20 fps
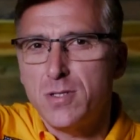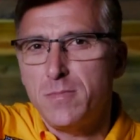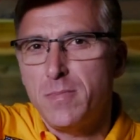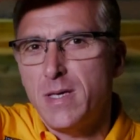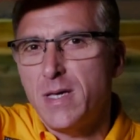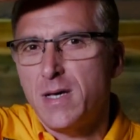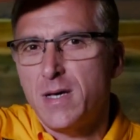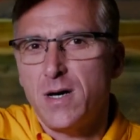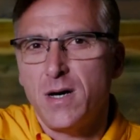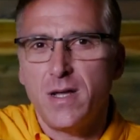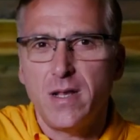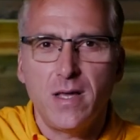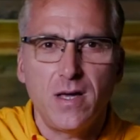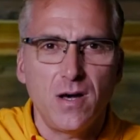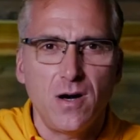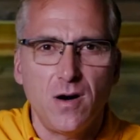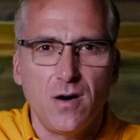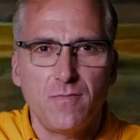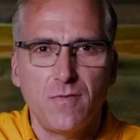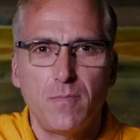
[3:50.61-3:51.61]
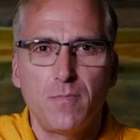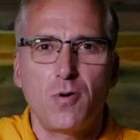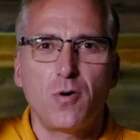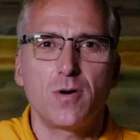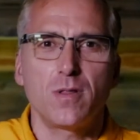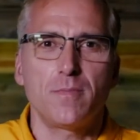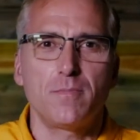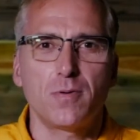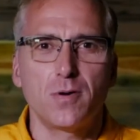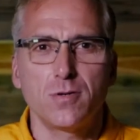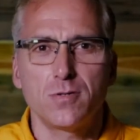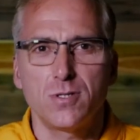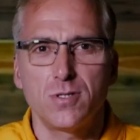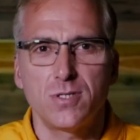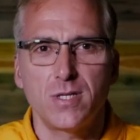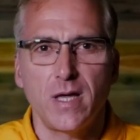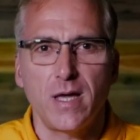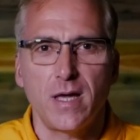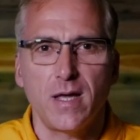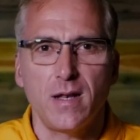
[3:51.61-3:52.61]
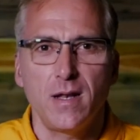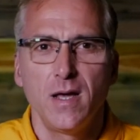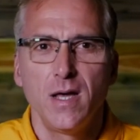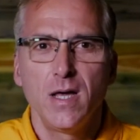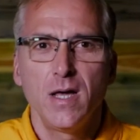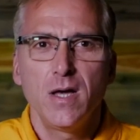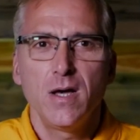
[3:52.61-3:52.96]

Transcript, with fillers: to be cutting off a part of the person's head.